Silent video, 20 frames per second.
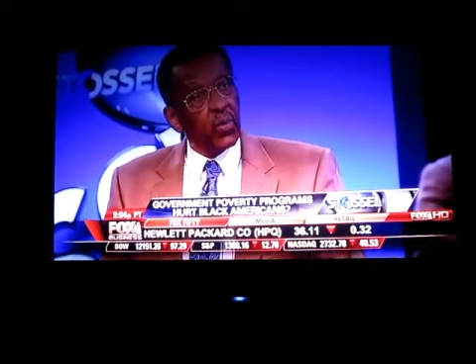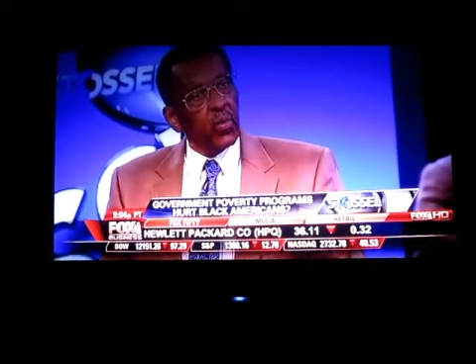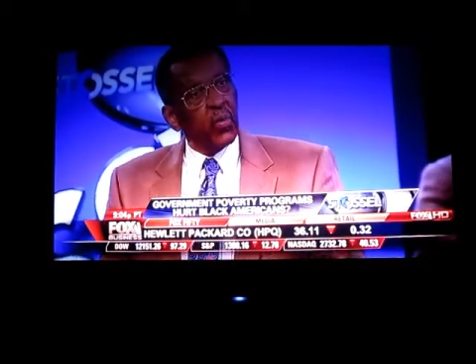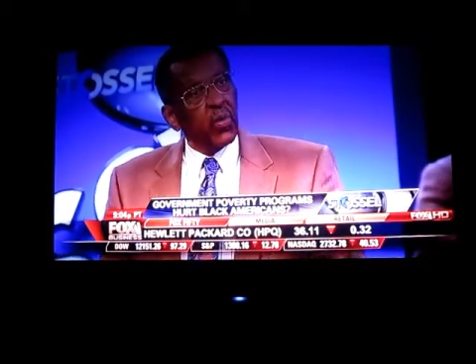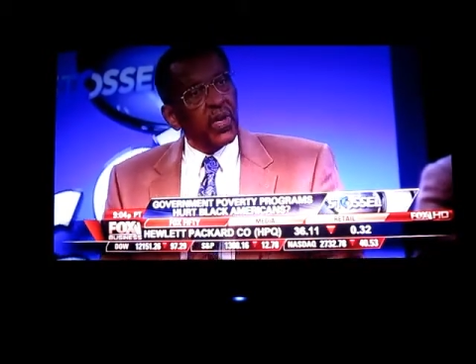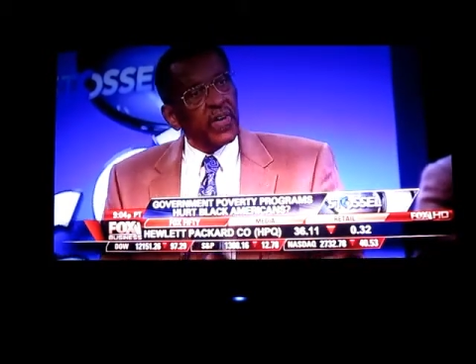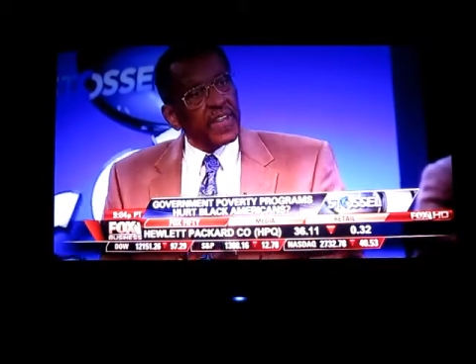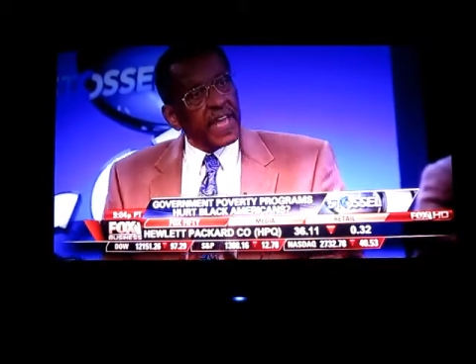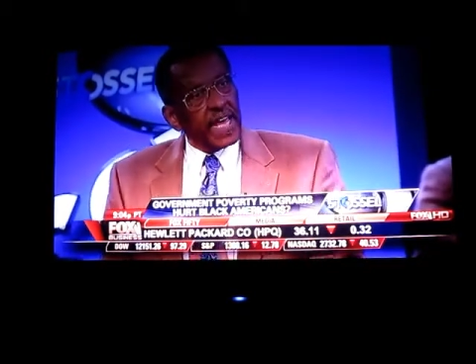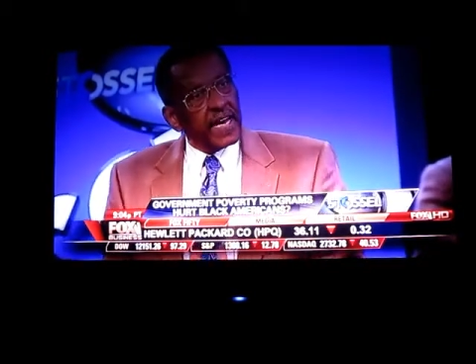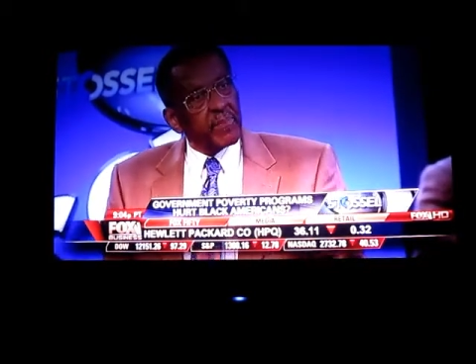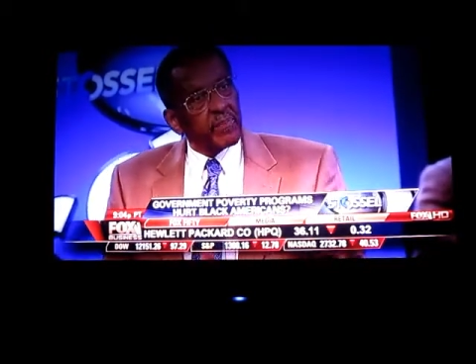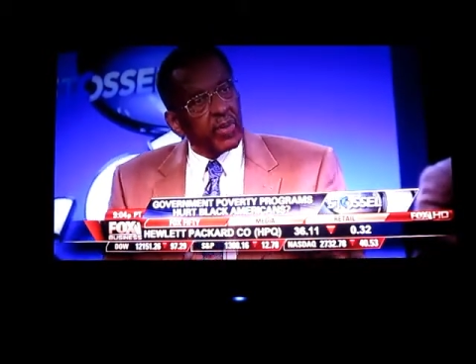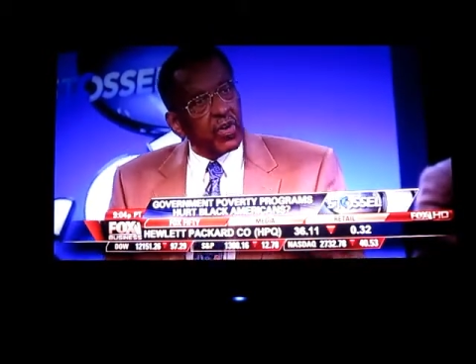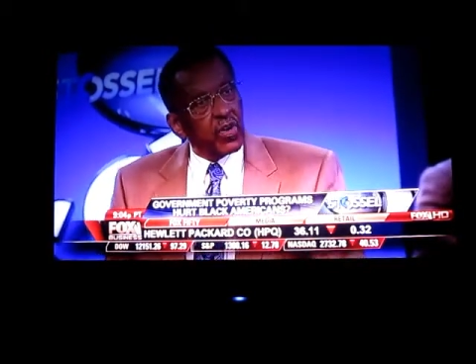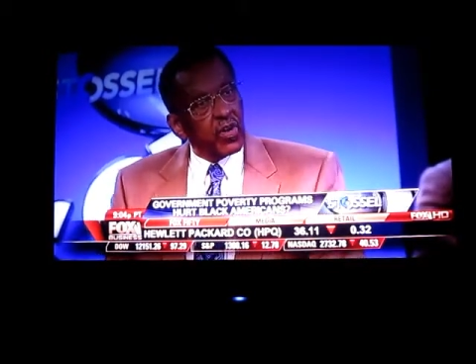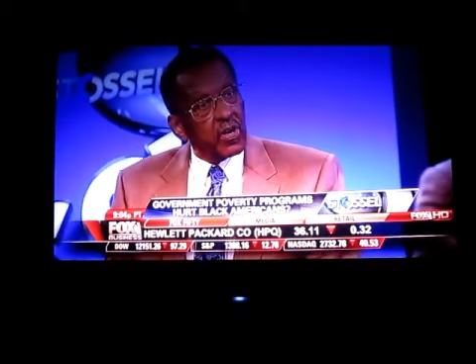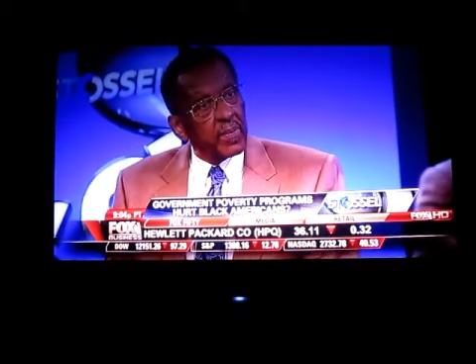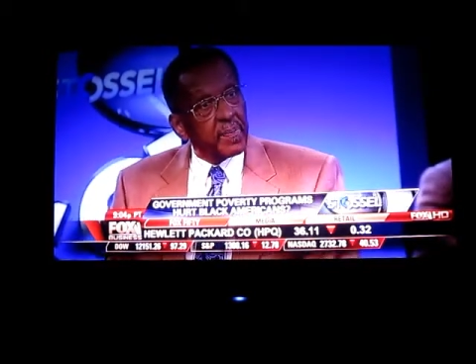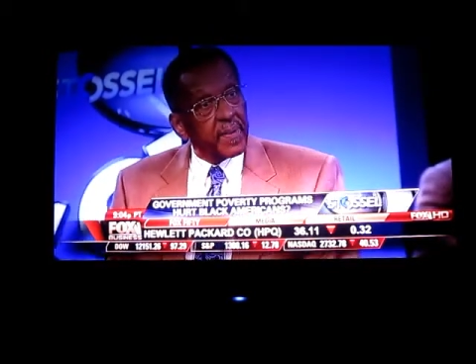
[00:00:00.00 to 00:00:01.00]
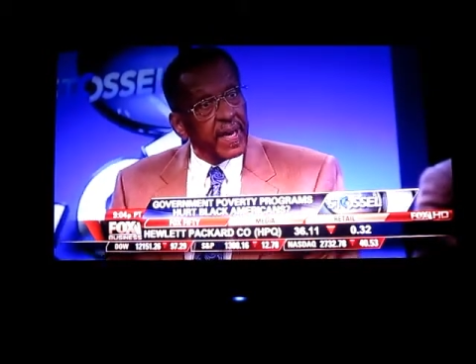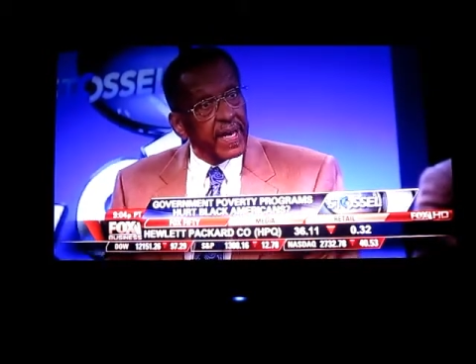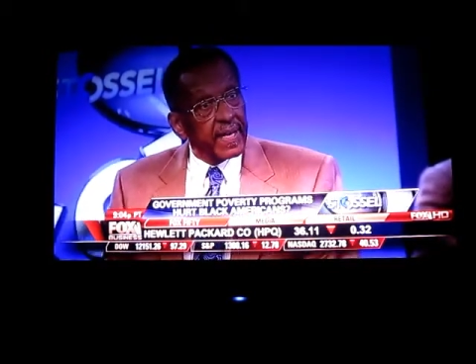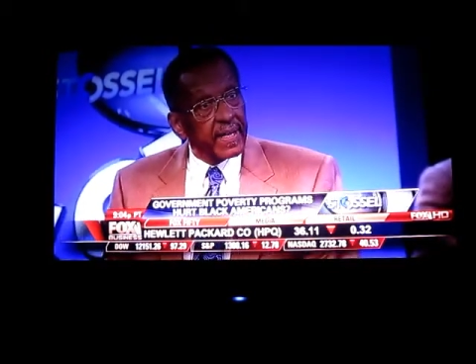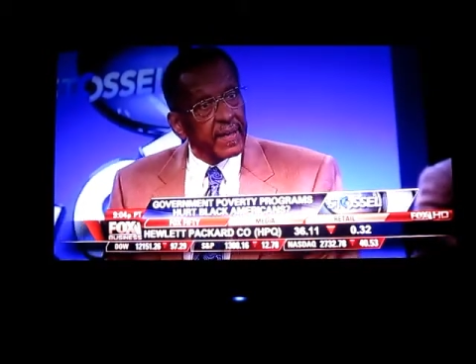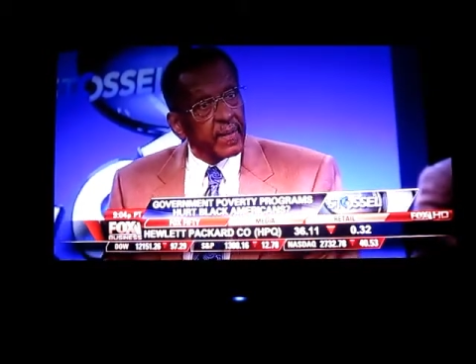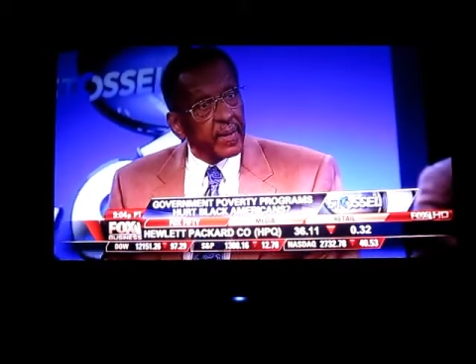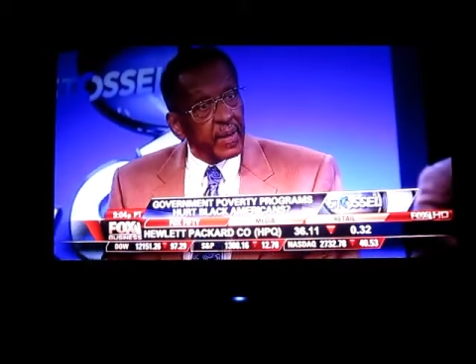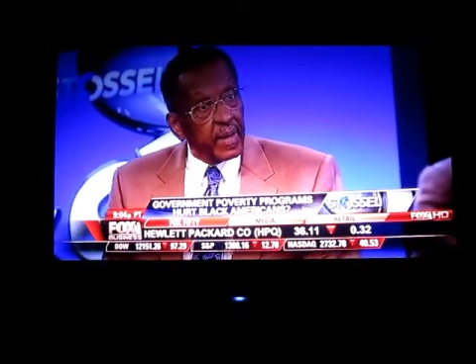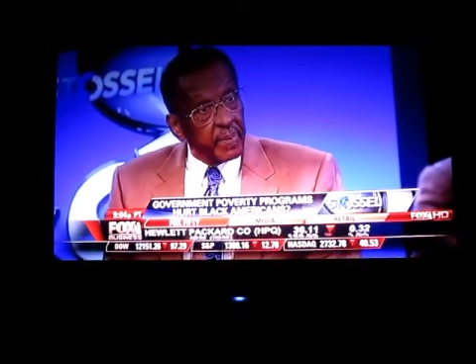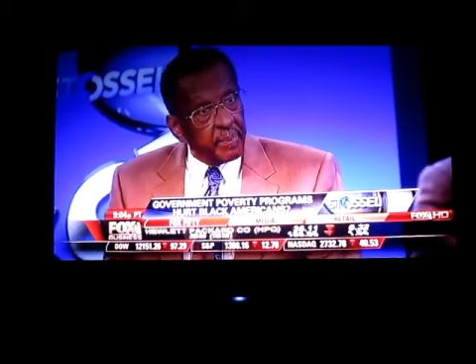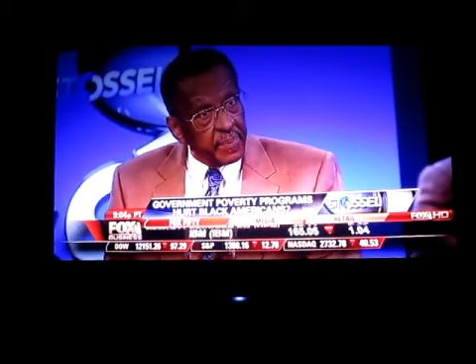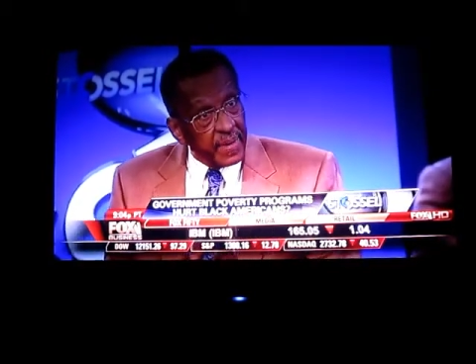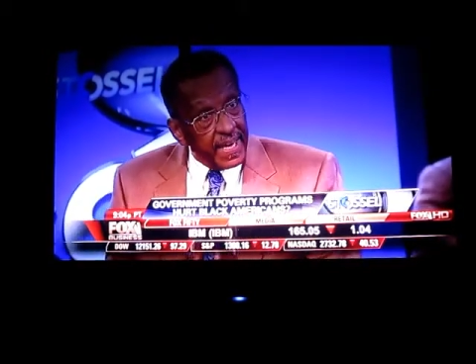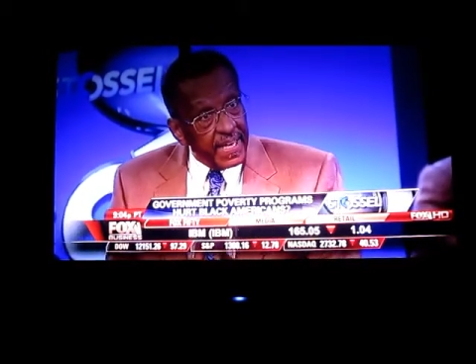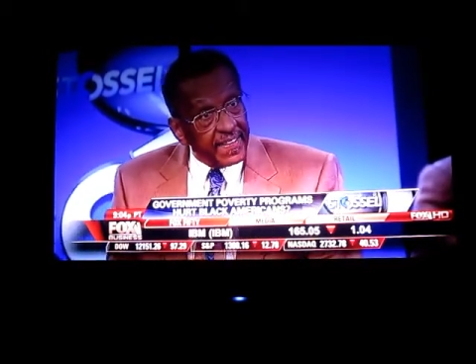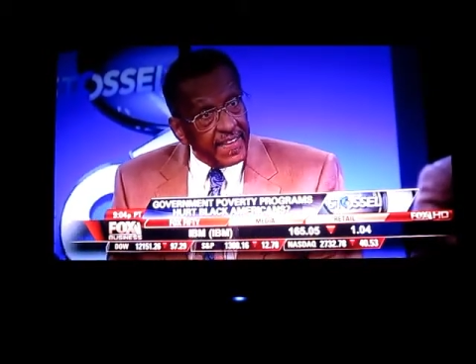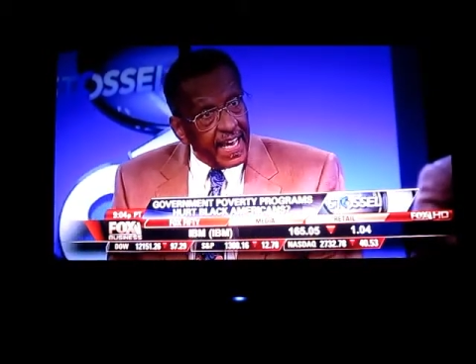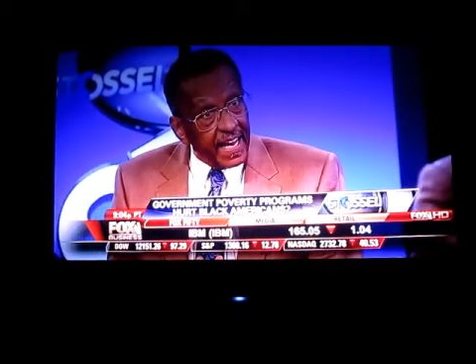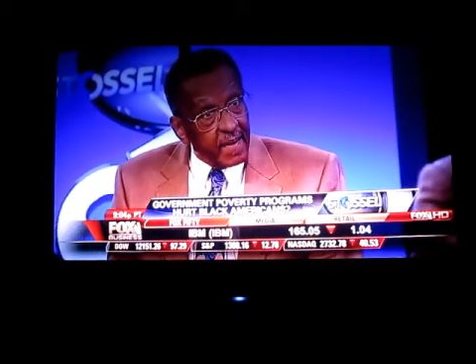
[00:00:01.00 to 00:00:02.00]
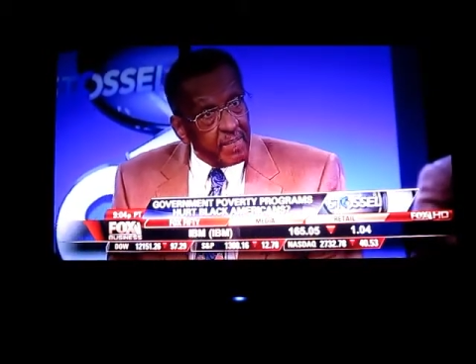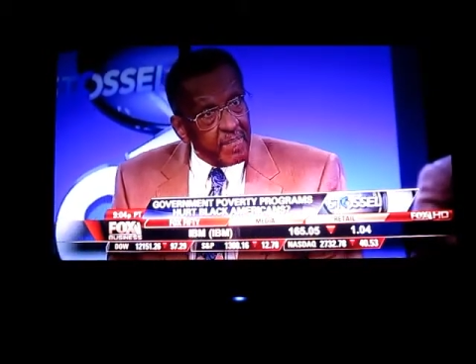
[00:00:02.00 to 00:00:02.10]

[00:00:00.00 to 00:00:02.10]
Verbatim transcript: will that employer pay uh, pay that